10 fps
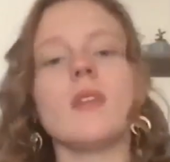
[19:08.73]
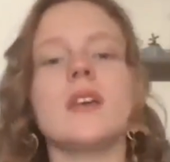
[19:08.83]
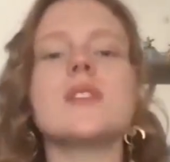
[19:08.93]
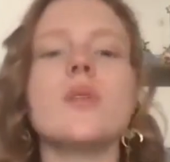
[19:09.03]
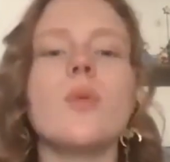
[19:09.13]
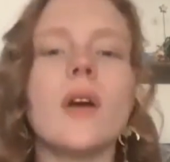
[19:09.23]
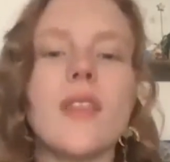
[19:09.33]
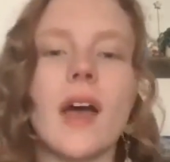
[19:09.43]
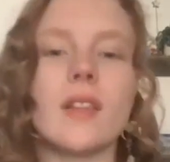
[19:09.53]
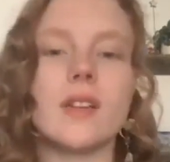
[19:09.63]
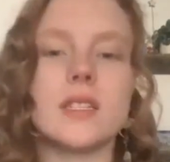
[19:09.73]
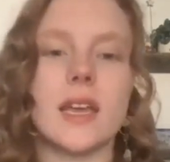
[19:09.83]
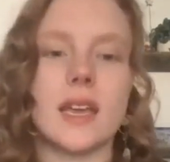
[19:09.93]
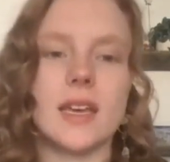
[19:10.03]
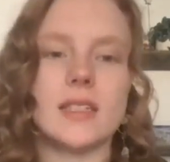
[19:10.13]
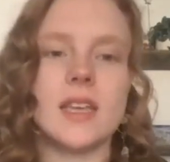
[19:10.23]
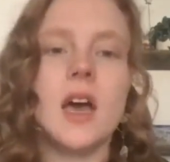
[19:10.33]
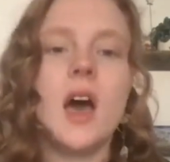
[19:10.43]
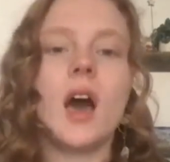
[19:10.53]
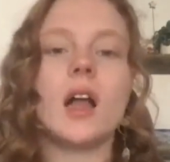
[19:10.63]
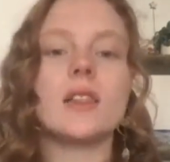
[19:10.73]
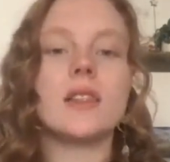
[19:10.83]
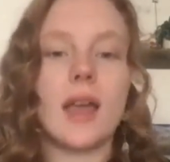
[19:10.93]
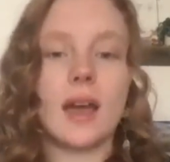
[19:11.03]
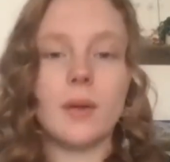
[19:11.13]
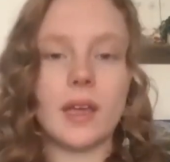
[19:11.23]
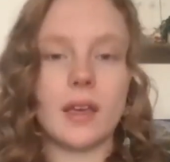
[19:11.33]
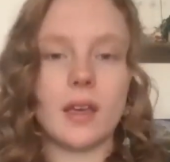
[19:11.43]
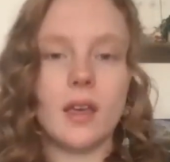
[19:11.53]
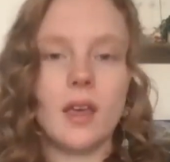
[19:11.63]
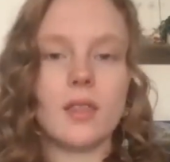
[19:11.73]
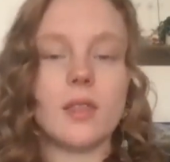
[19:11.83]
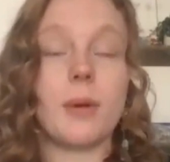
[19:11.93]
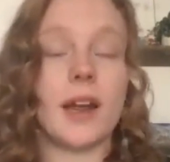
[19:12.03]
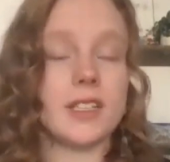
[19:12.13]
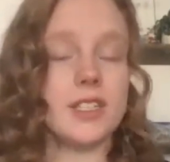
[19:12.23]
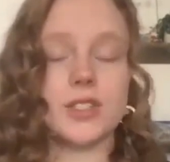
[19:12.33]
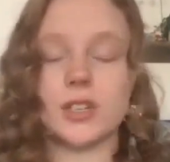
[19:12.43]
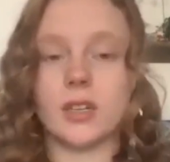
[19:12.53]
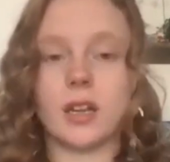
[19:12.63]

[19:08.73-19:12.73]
And so, what that looks like is allowing the practitioner,